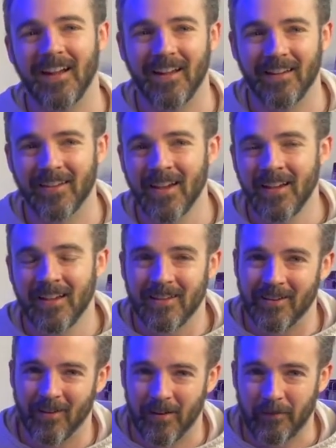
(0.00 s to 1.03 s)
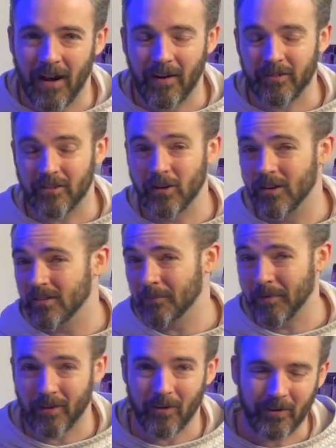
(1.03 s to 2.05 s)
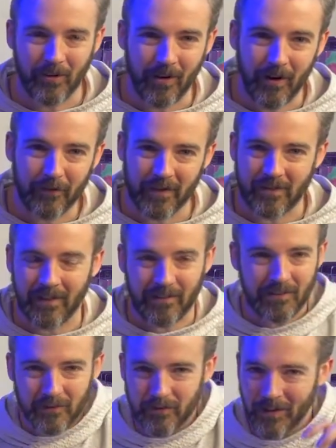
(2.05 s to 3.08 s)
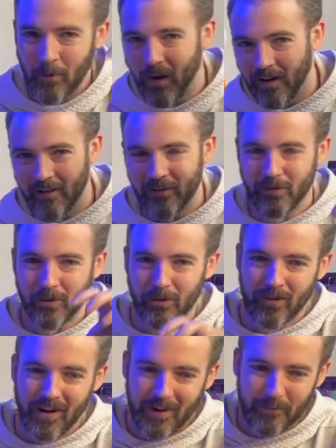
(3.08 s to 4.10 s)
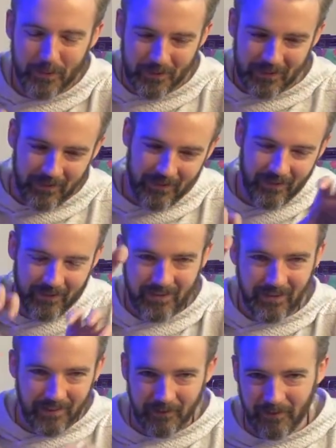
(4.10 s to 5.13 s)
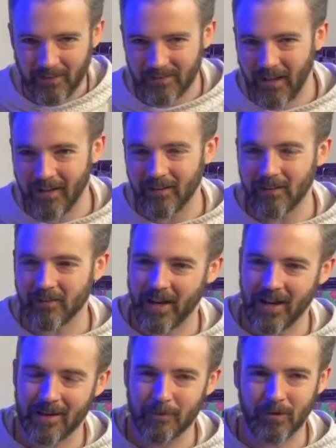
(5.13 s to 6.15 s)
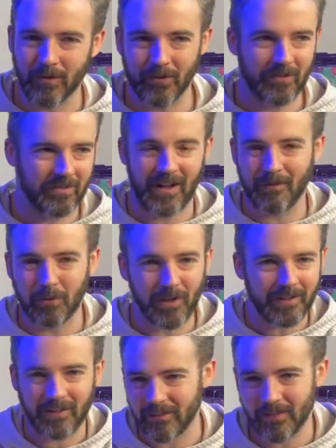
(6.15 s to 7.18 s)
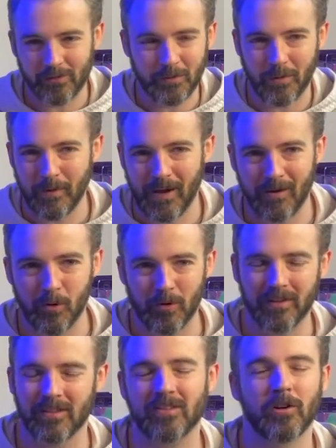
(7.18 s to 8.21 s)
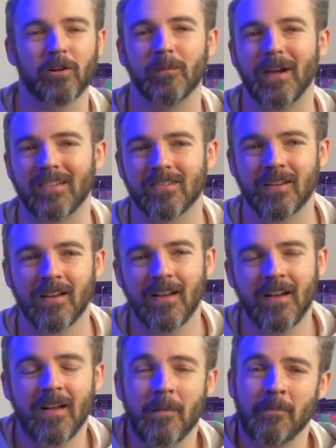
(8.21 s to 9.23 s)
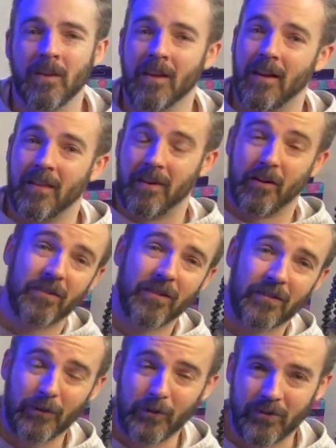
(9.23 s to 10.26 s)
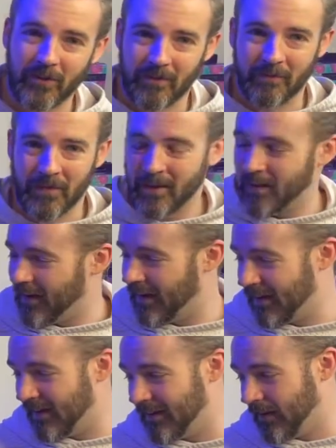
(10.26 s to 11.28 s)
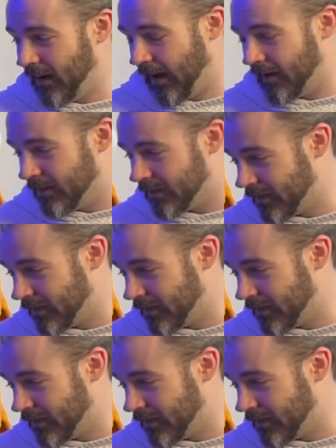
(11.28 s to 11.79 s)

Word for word: And you know, if I have to turn something on or off, it's like lifting one controller up and dealing with a tangle of cables or just unplugging things from the power board. It's a total mess. There is a solution. And